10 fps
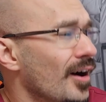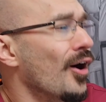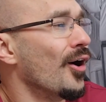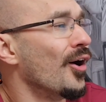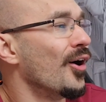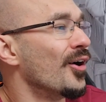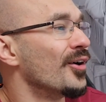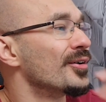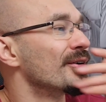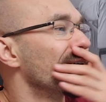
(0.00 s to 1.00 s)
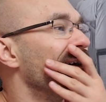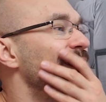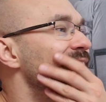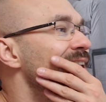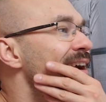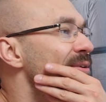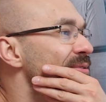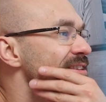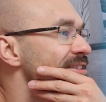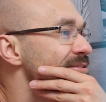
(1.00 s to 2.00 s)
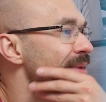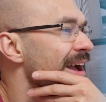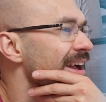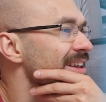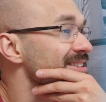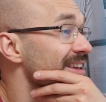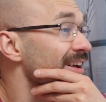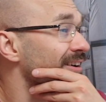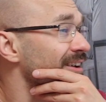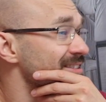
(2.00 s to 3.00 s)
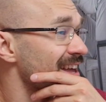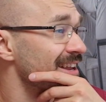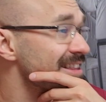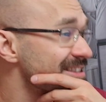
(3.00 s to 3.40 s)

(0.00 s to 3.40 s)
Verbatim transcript: Oh God, we see some hairs. Oh, is that an